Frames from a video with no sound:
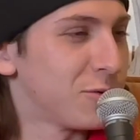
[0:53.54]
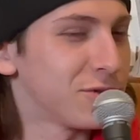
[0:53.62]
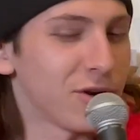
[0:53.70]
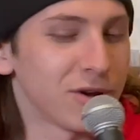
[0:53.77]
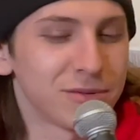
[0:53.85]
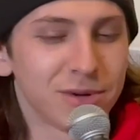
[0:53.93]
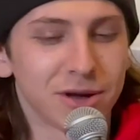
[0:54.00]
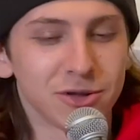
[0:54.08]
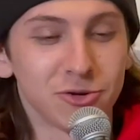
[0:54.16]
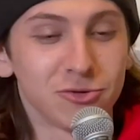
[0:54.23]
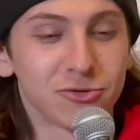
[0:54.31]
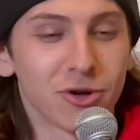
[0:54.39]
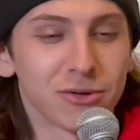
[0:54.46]
we talking about?
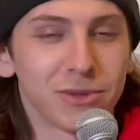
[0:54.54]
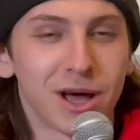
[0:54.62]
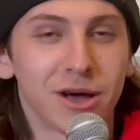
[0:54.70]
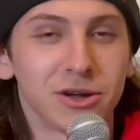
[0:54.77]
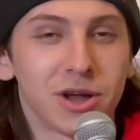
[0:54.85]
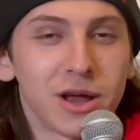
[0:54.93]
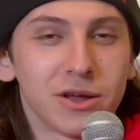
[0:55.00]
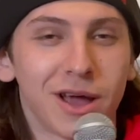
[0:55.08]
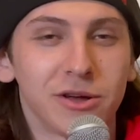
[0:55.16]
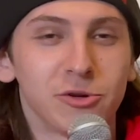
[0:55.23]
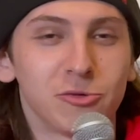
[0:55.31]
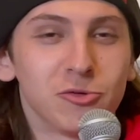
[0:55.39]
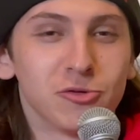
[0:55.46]
You were talking about how
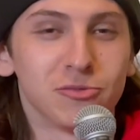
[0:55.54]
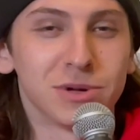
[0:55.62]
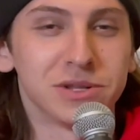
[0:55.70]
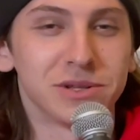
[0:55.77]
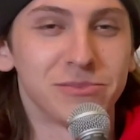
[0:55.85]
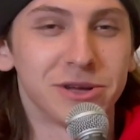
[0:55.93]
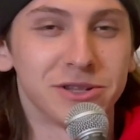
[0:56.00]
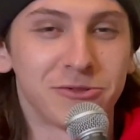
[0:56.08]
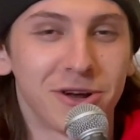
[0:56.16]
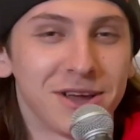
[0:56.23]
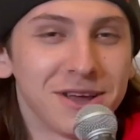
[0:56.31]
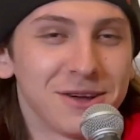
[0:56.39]
your room is a mess, right?